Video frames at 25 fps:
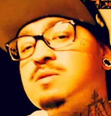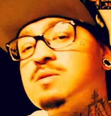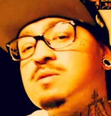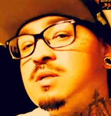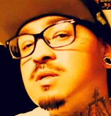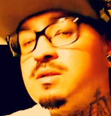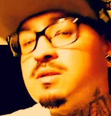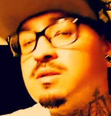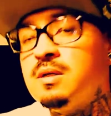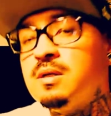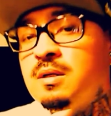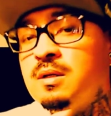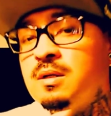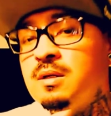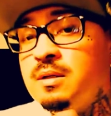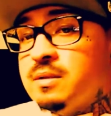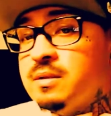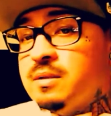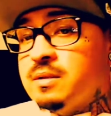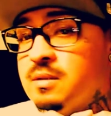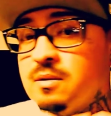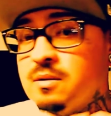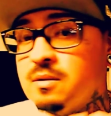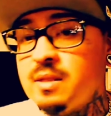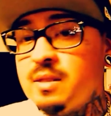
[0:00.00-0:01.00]
just because they
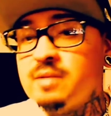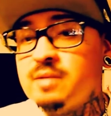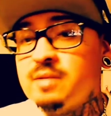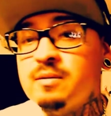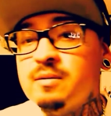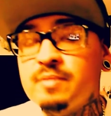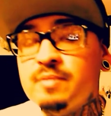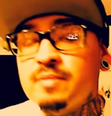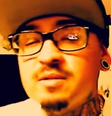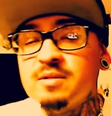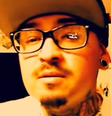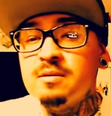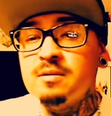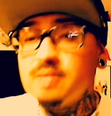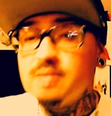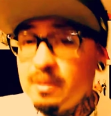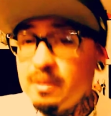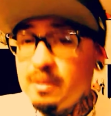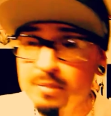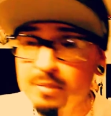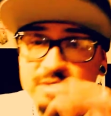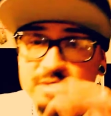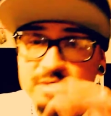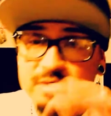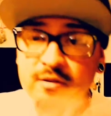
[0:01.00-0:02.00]
listen to that
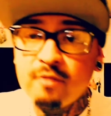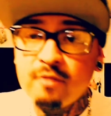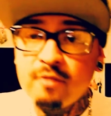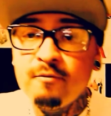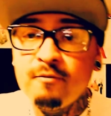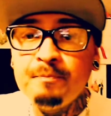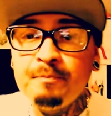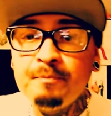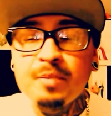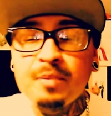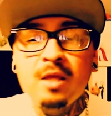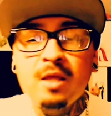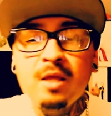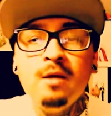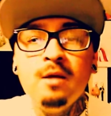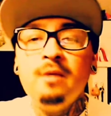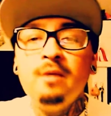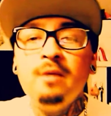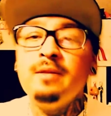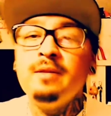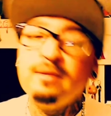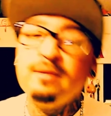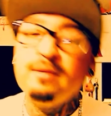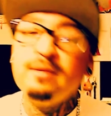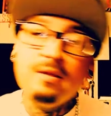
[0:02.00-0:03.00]
type of stuff,
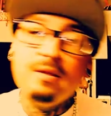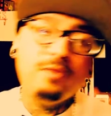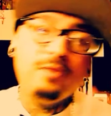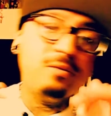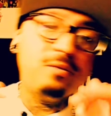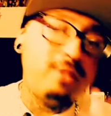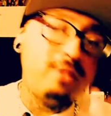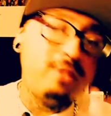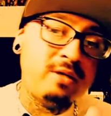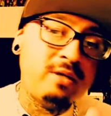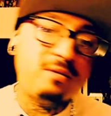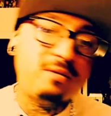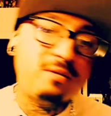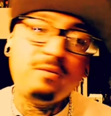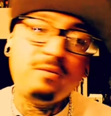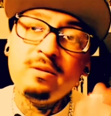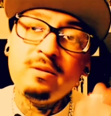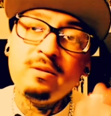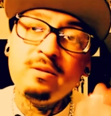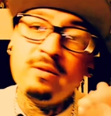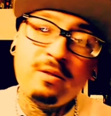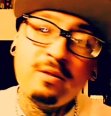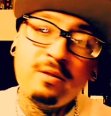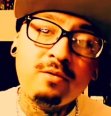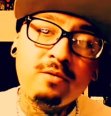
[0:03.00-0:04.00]
they think they're gangsters,
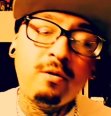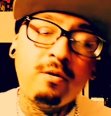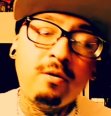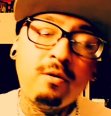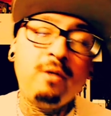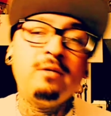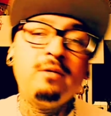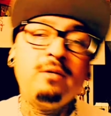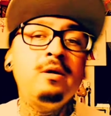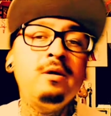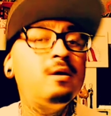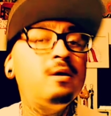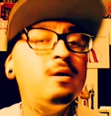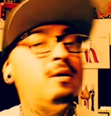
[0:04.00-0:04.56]
they think they're hard.